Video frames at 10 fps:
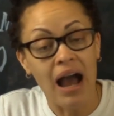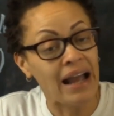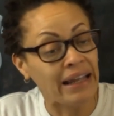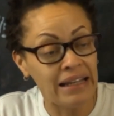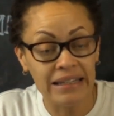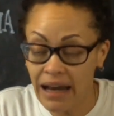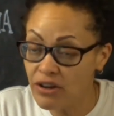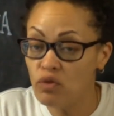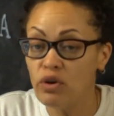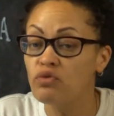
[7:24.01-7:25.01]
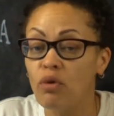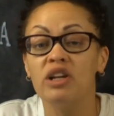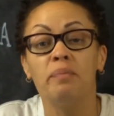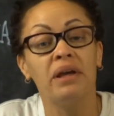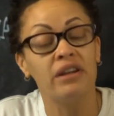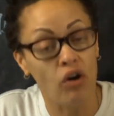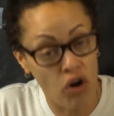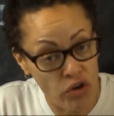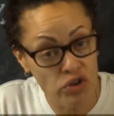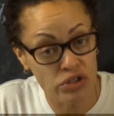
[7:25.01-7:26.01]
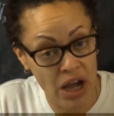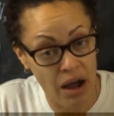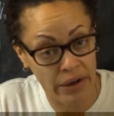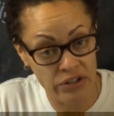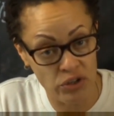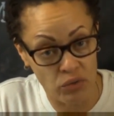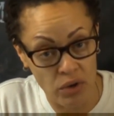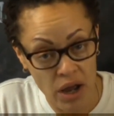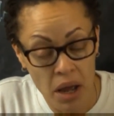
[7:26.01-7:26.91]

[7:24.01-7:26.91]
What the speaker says: I can't tell you which one depending on who you're talking to.